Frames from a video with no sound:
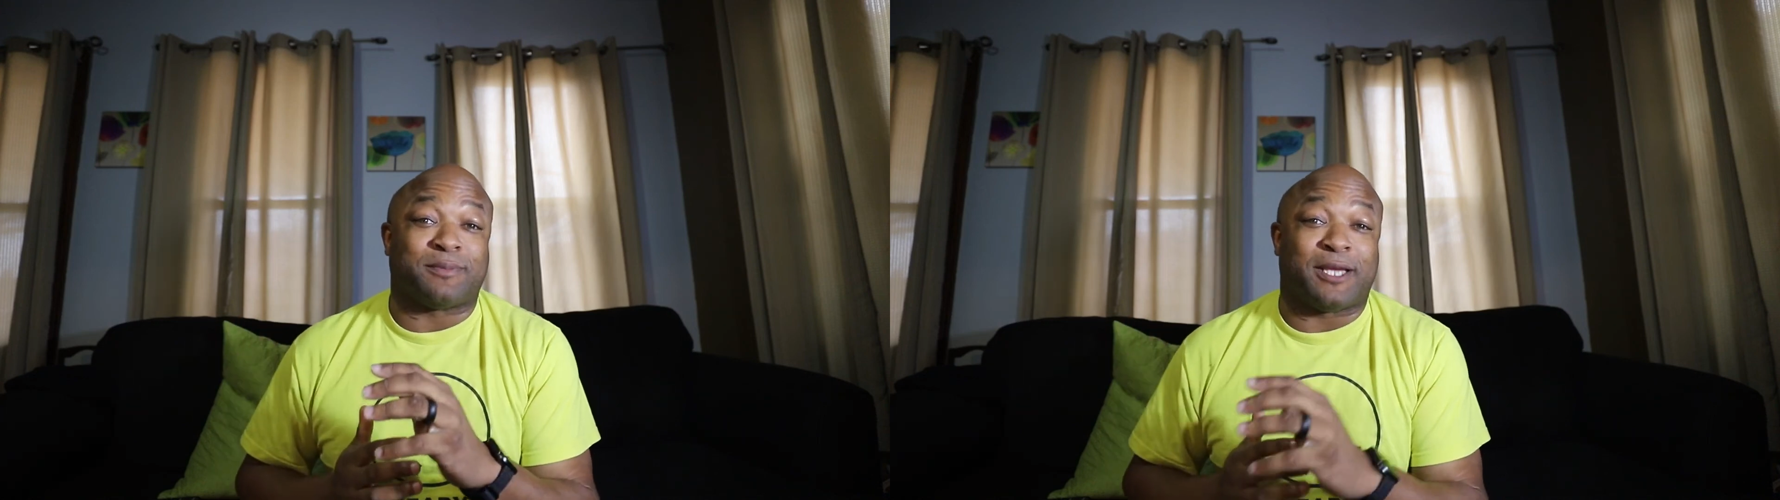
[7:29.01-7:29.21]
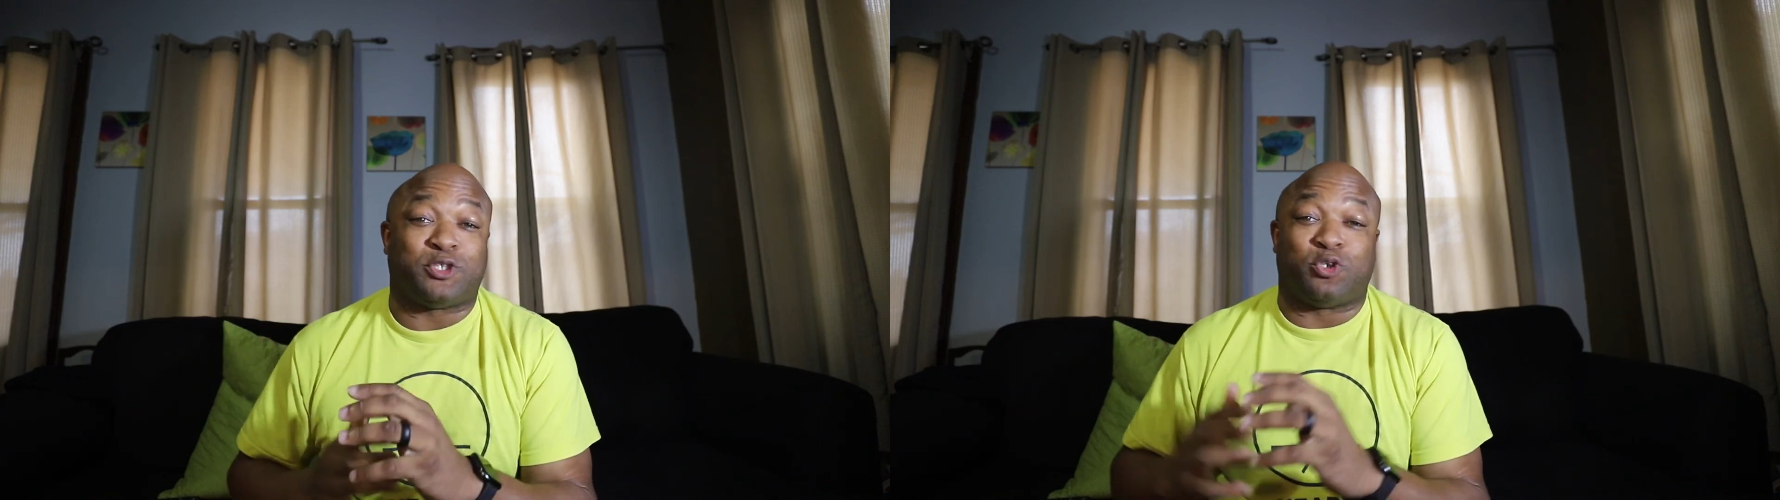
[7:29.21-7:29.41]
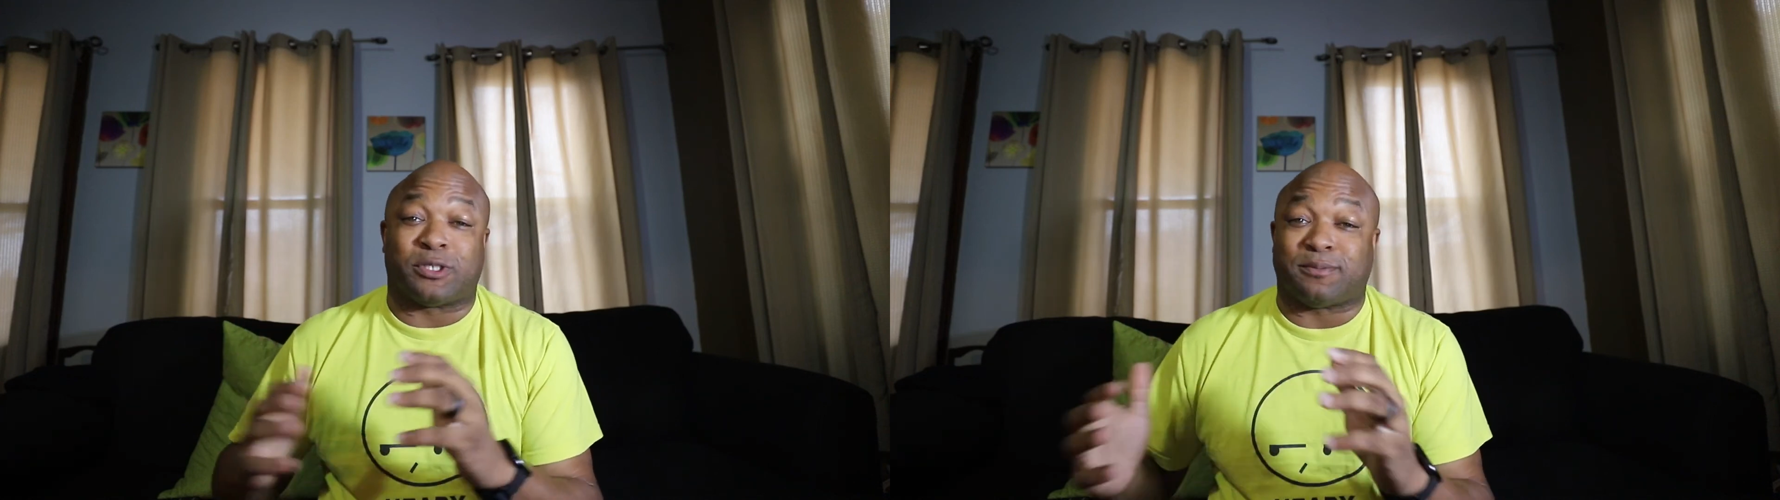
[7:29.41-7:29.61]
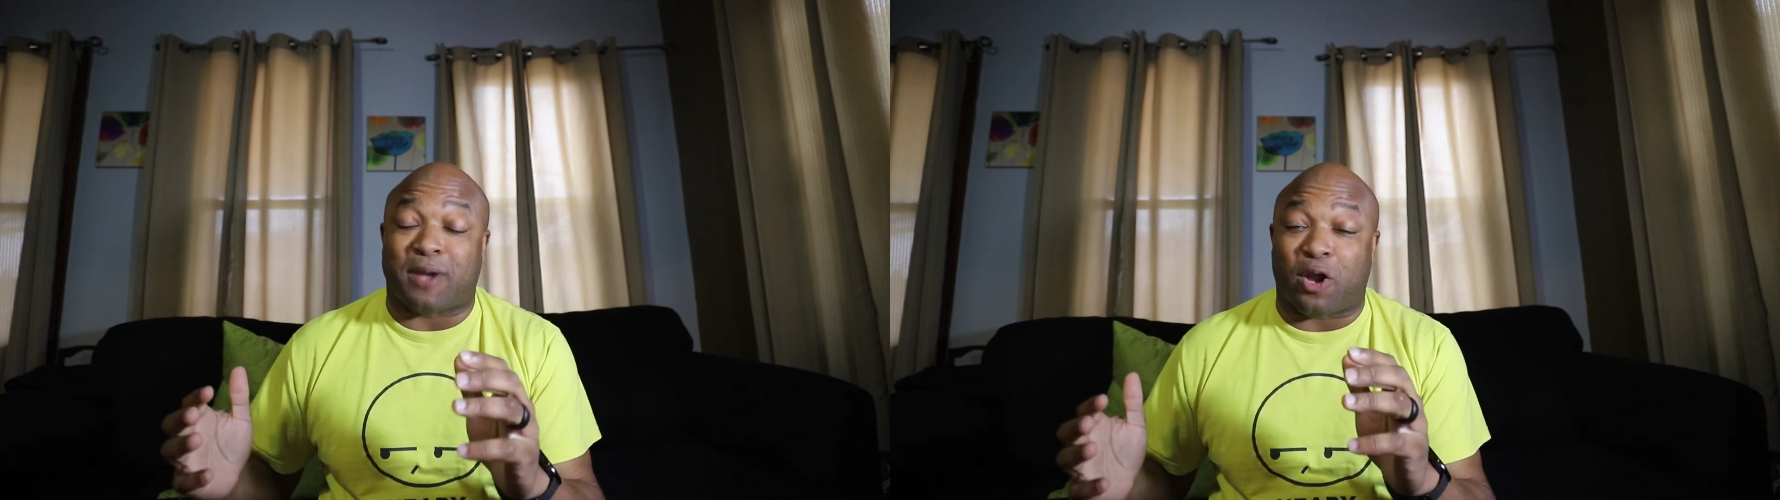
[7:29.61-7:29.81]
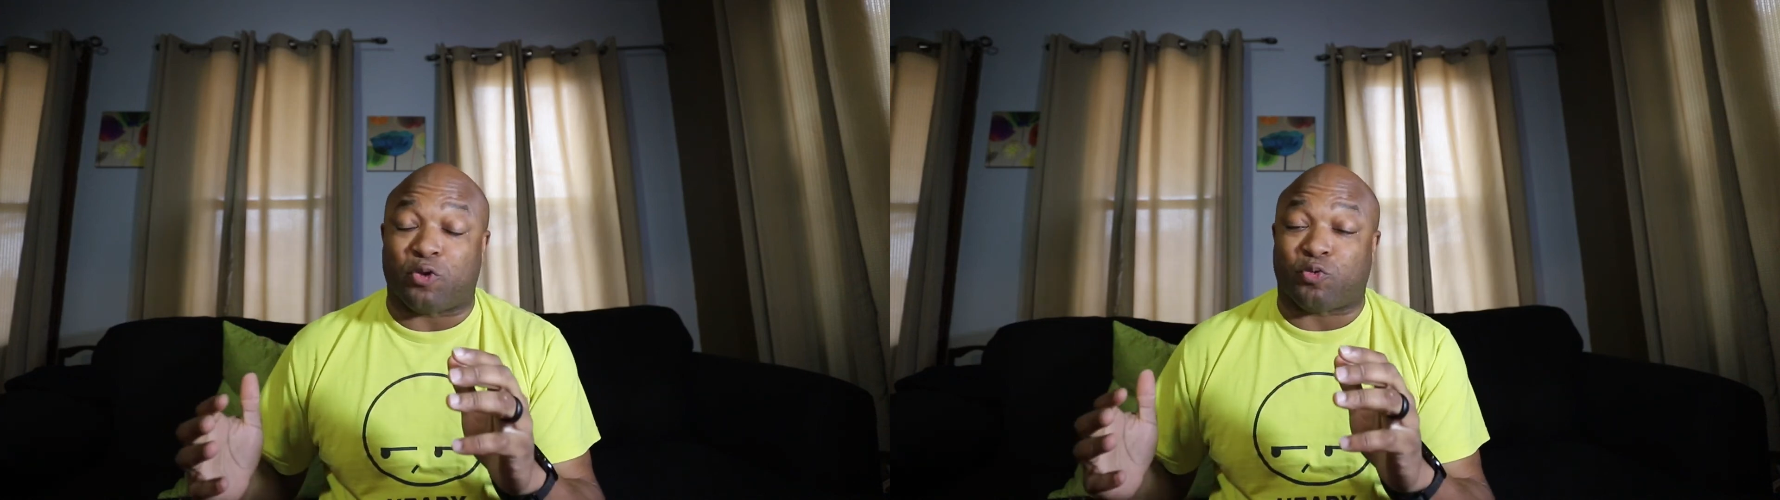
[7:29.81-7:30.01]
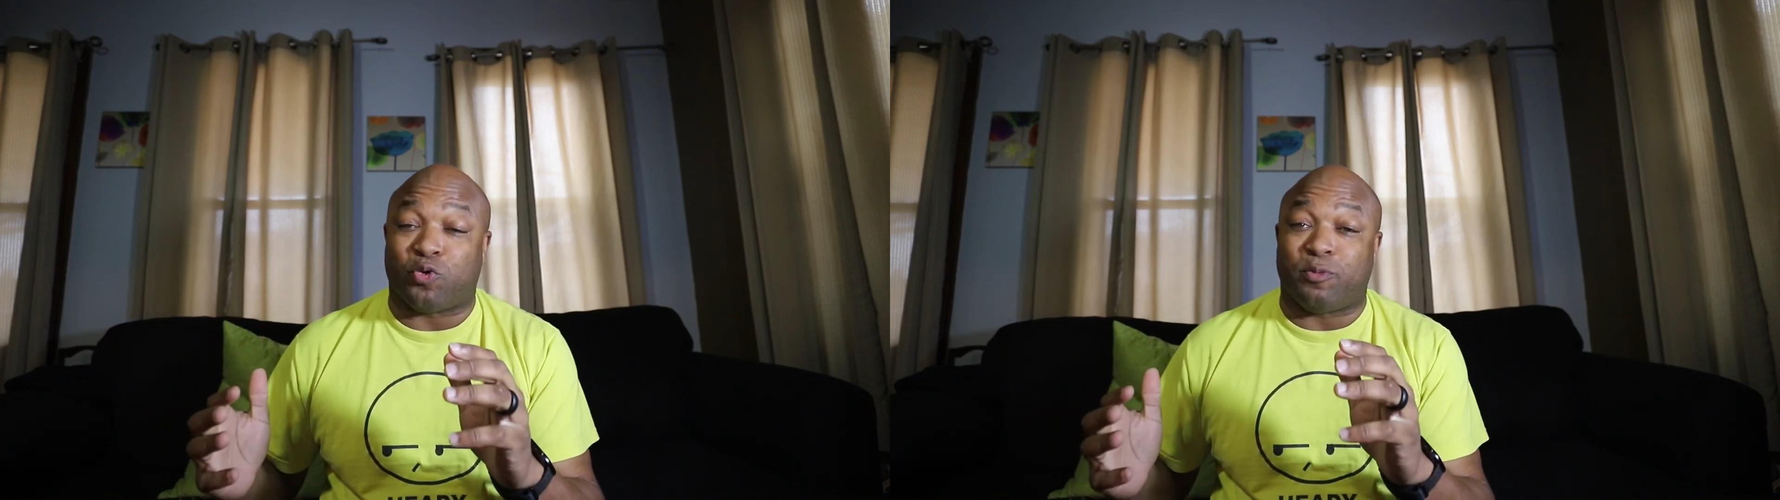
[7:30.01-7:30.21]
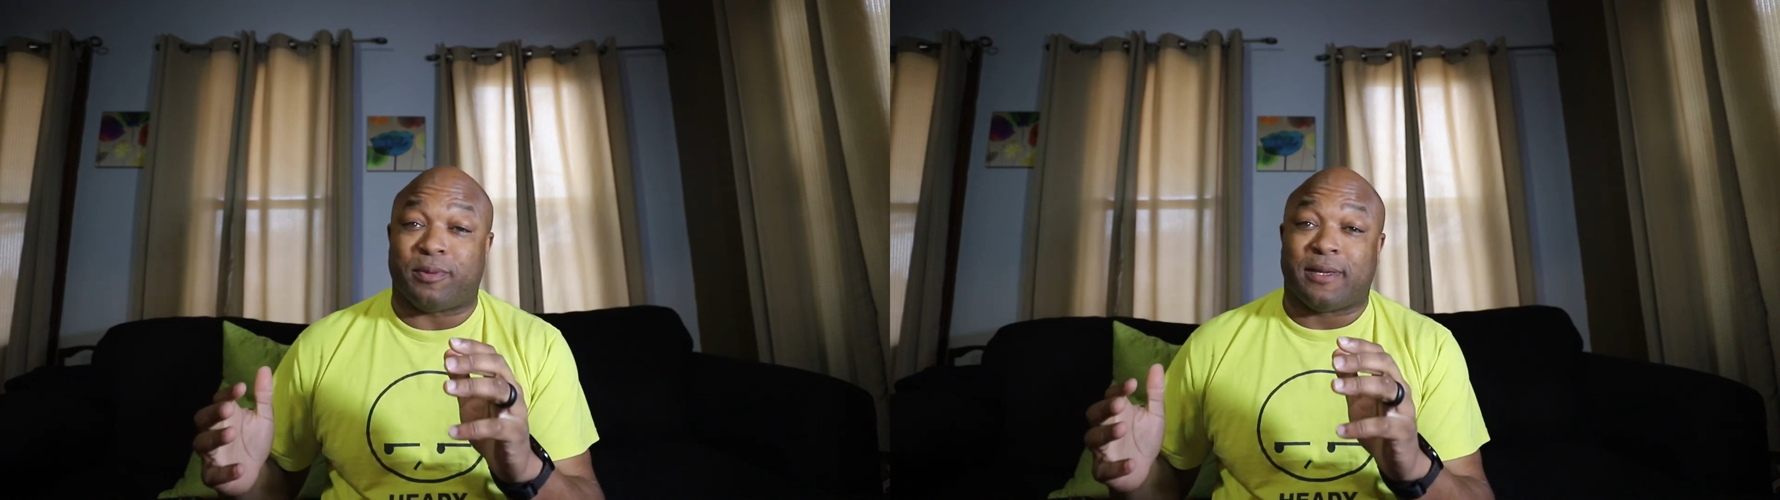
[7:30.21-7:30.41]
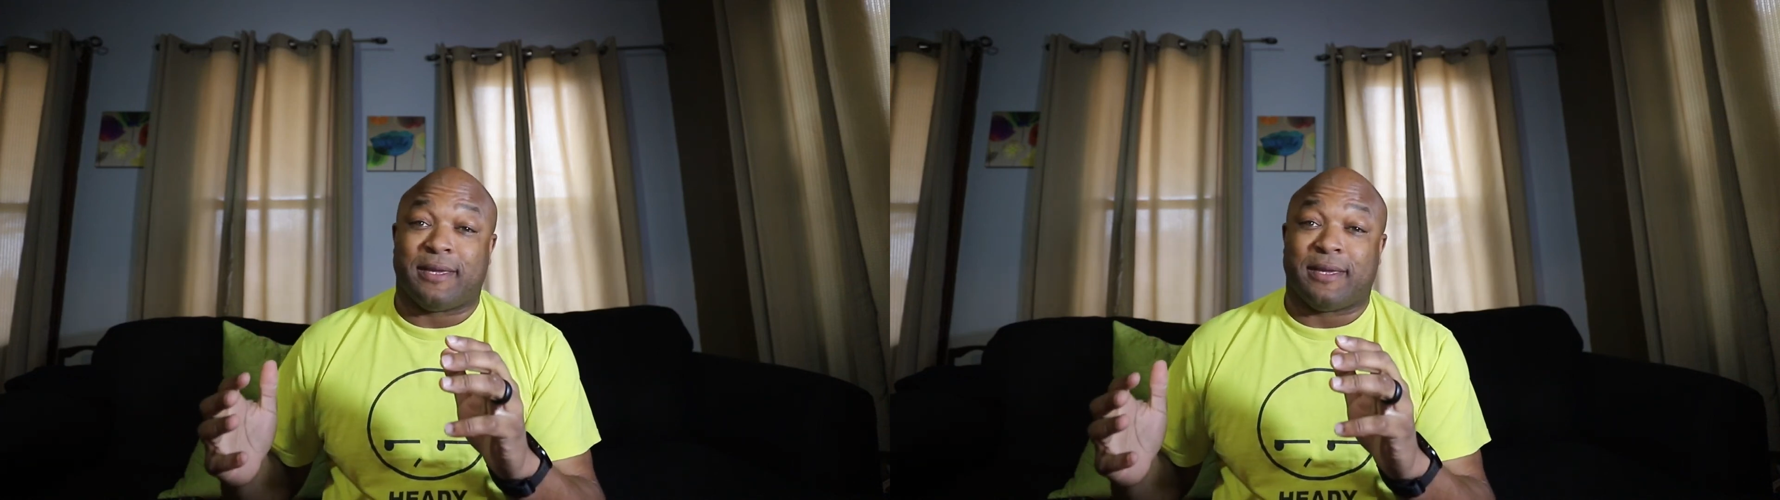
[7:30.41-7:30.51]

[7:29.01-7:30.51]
space, your small group,